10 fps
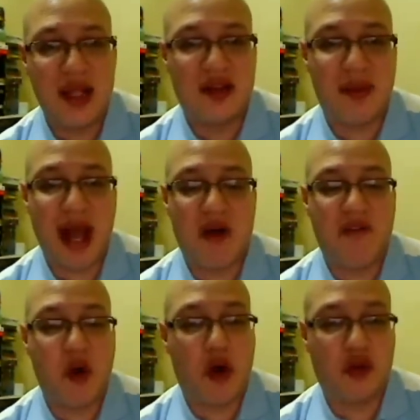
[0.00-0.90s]
somehow
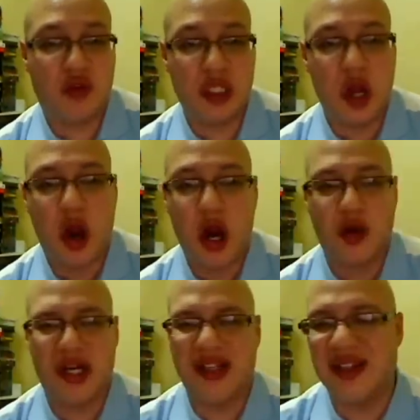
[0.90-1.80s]
falls really
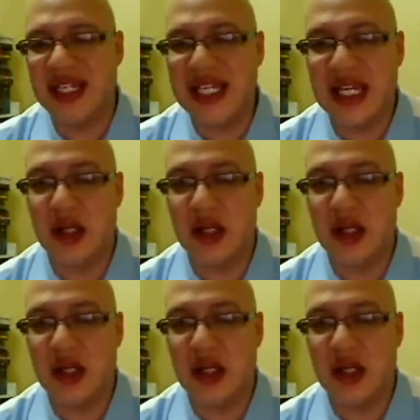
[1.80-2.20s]
hard on his knee,